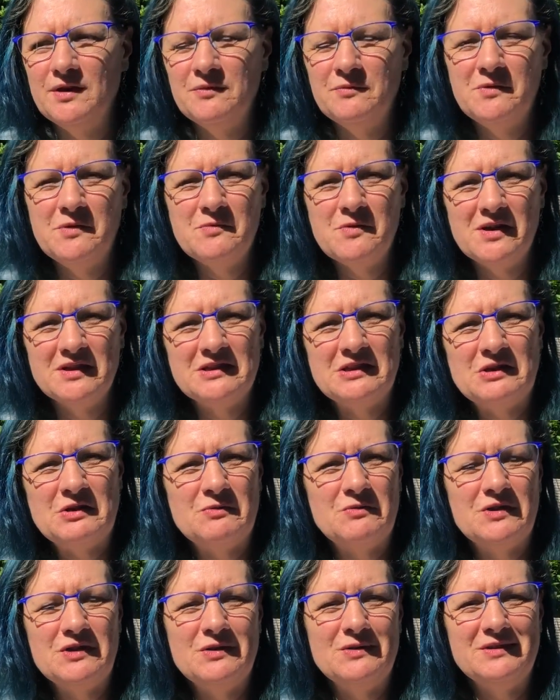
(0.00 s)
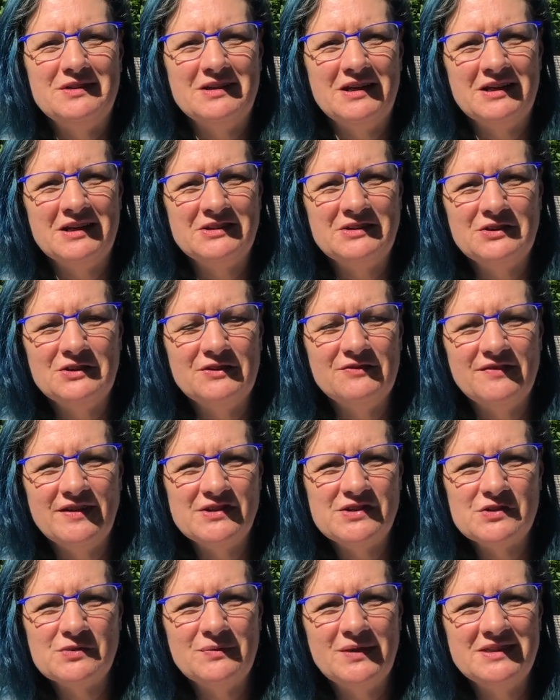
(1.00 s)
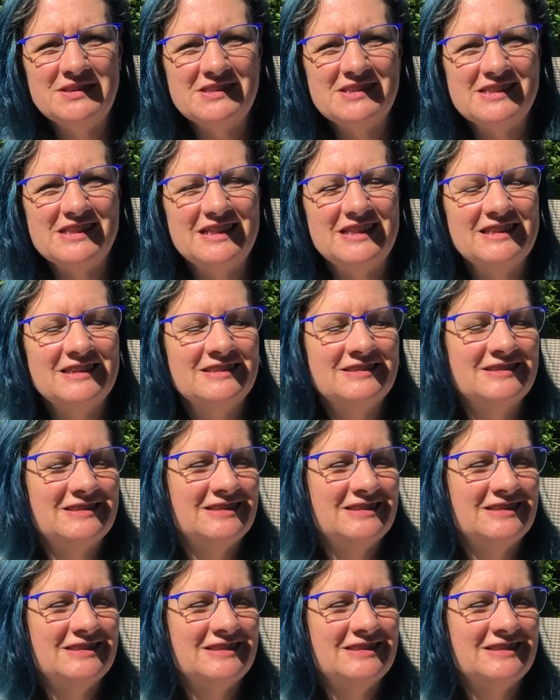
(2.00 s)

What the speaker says: We wanted to know what you had done on your Adventure Wednesday.